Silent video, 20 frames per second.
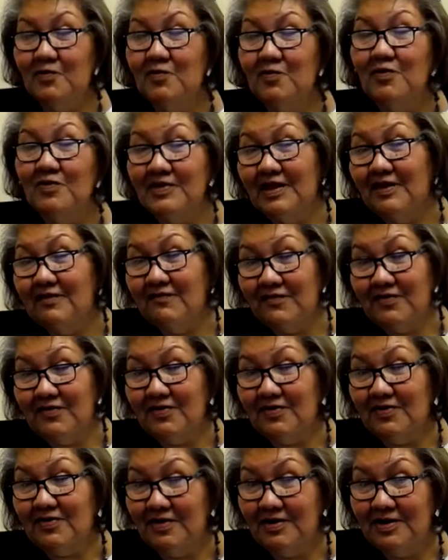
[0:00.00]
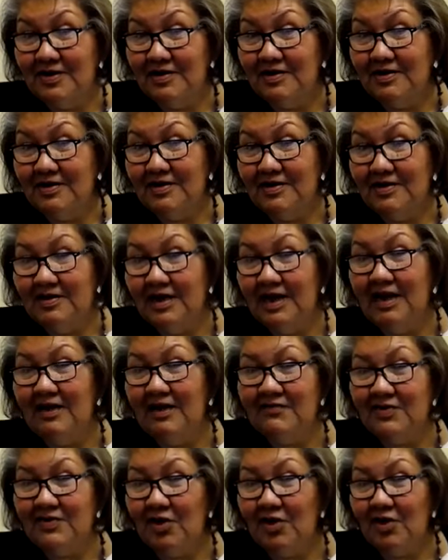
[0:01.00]
will never
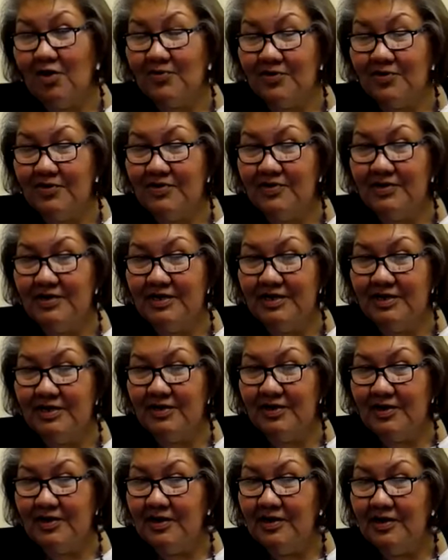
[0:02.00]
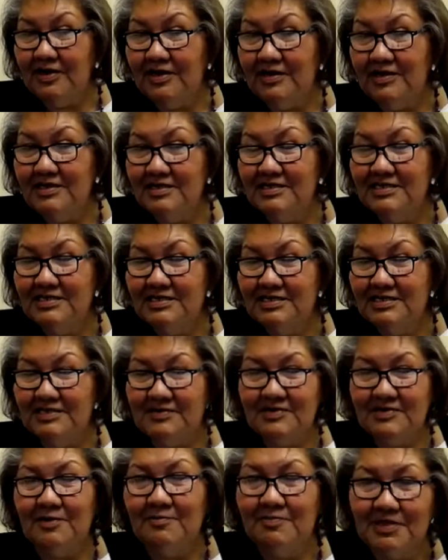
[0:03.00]
have an opportunity
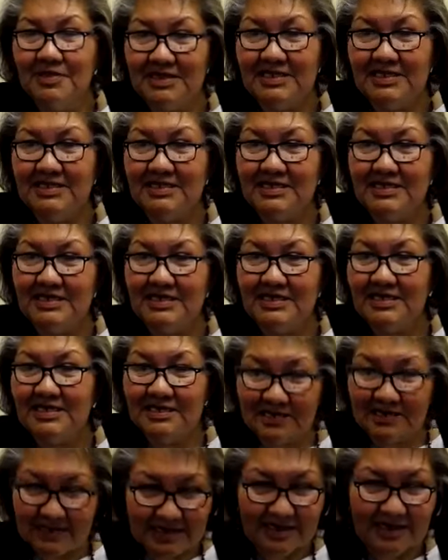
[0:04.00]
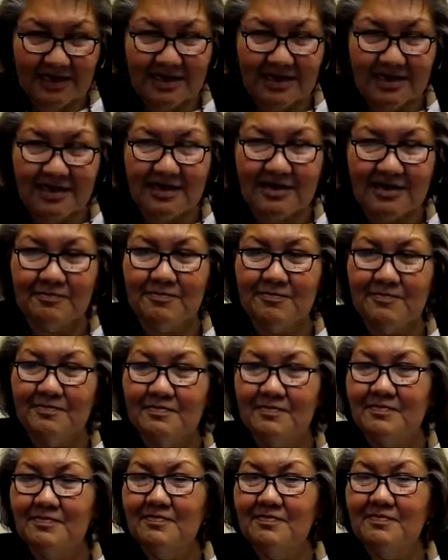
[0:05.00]
to completely um,
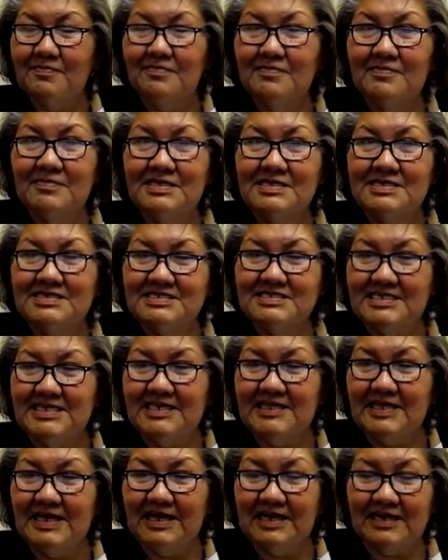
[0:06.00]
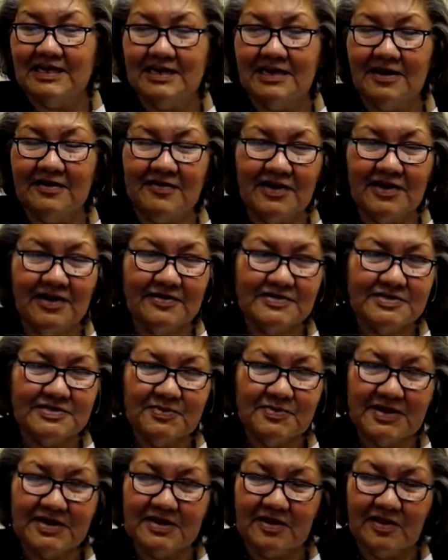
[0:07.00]
see that. And I, I
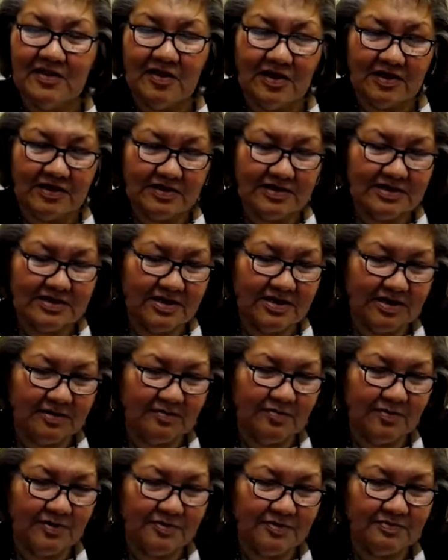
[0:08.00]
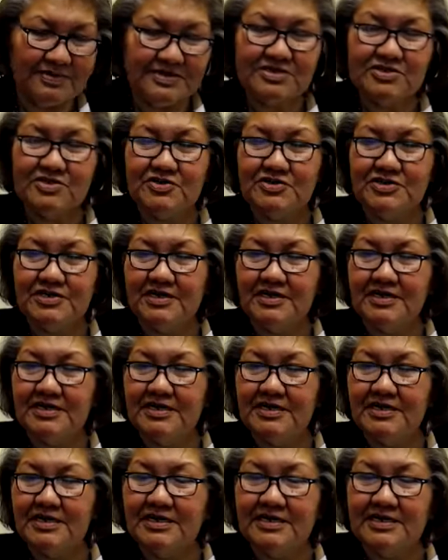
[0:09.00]
spent a lot of time with Mr.
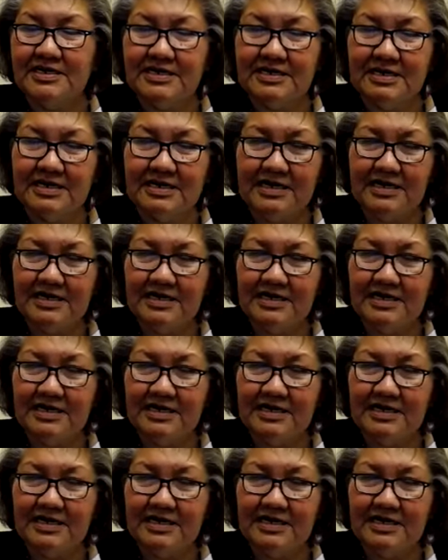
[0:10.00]
Duncan and uh,